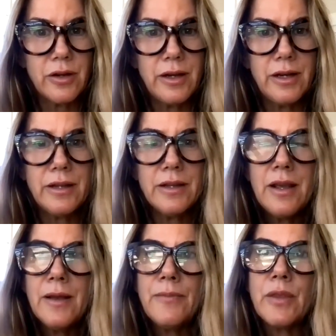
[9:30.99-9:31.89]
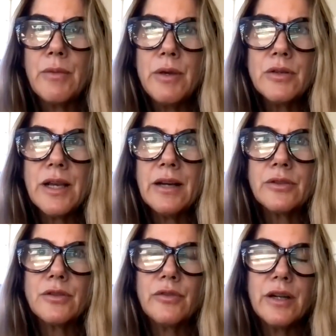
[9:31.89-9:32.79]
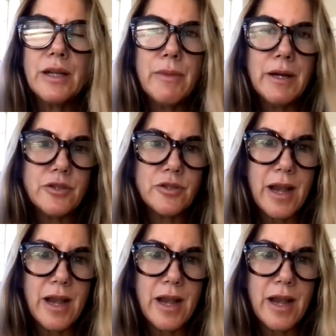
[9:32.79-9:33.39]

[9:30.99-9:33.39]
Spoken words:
And Muse House is very much